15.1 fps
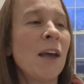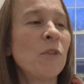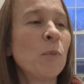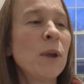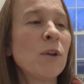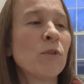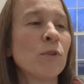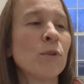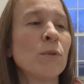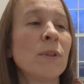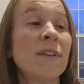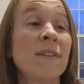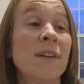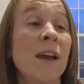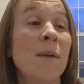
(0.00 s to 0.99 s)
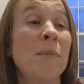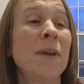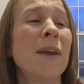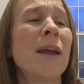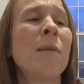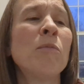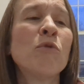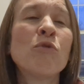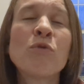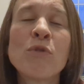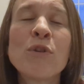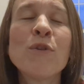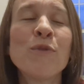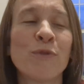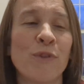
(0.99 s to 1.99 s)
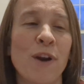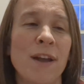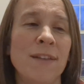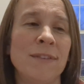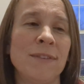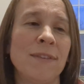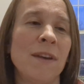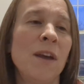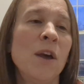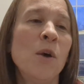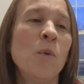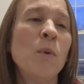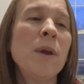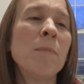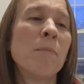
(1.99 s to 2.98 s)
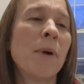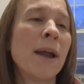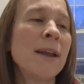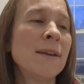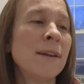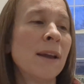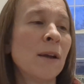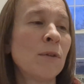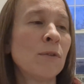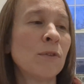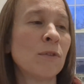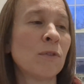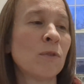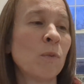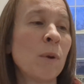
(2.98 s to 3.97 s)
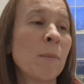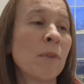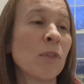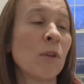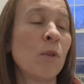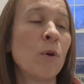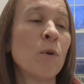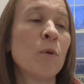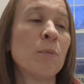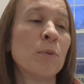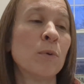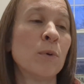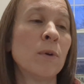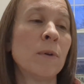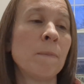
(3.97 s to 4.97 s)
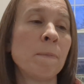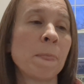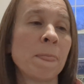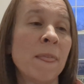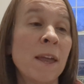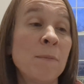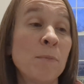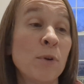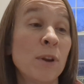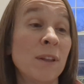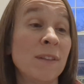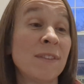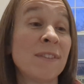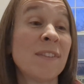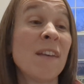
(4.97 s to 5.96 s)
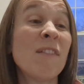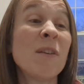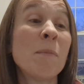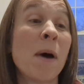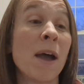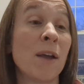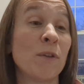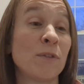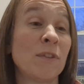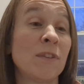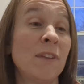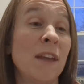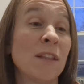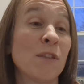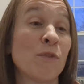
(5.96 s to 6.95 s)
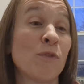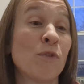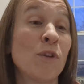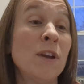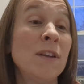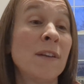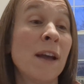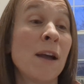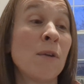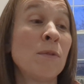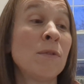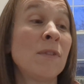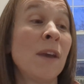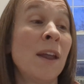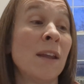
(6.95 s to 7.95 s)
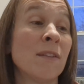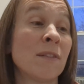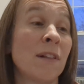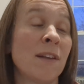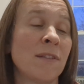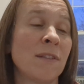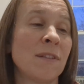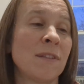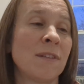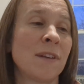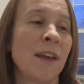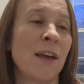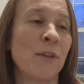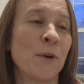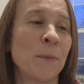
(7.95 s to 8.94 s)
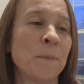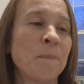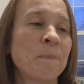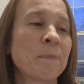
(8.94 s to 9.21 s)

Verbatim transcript: As we grew, Liz and I became true friends. We biked down to swim at the local pool, then put in seven miles to take the Freetown tennis lessons together.